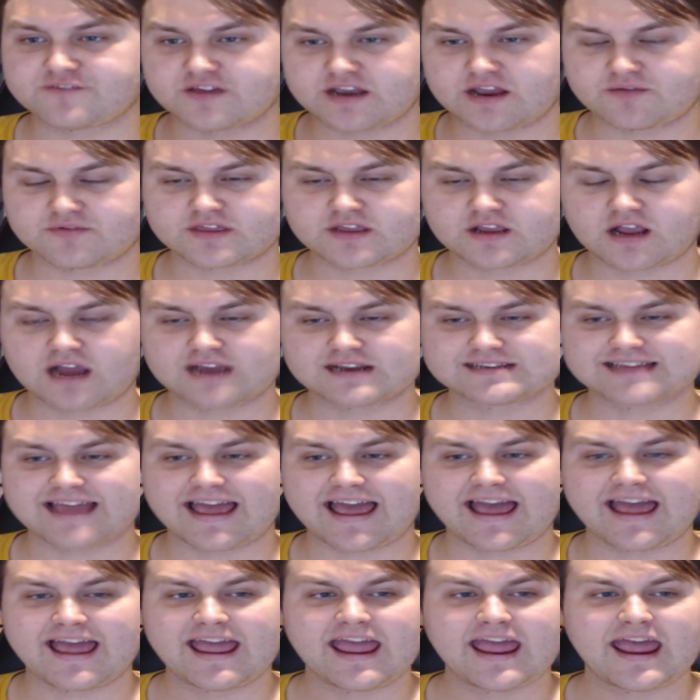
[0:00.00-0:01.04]
and everything like
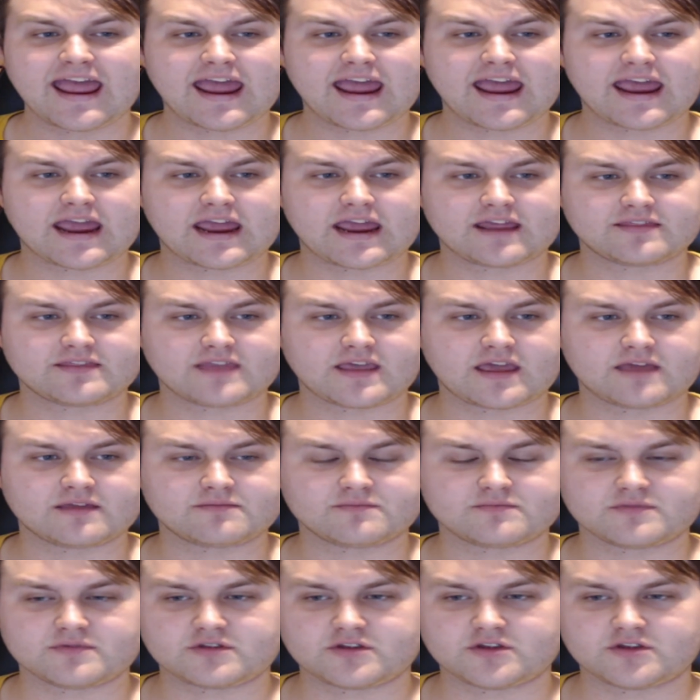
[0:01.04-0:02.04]
that, and then,